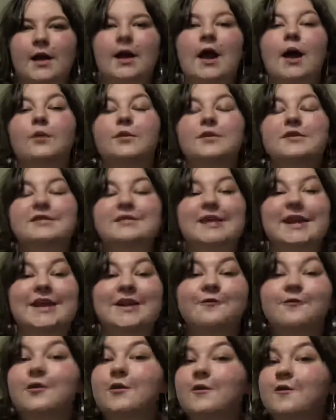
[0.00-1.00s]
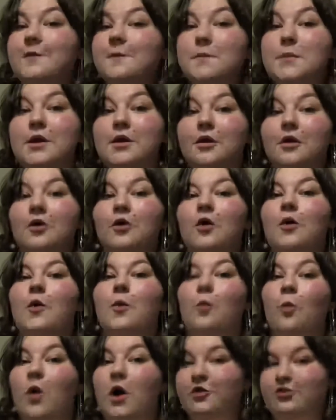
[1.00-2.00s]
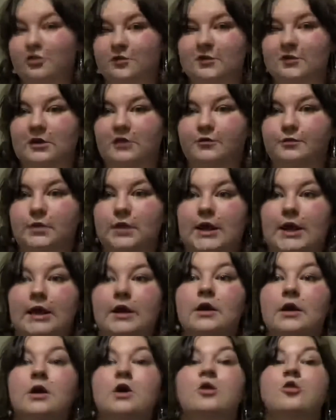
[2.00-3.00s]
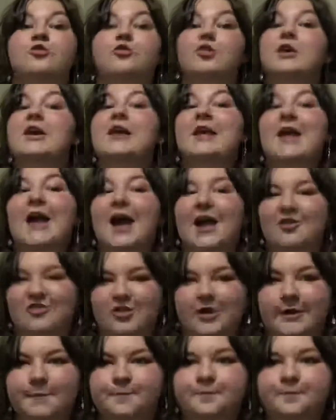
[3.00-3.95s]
I would stand in front of a mirror and watch yourself play so you can catch it.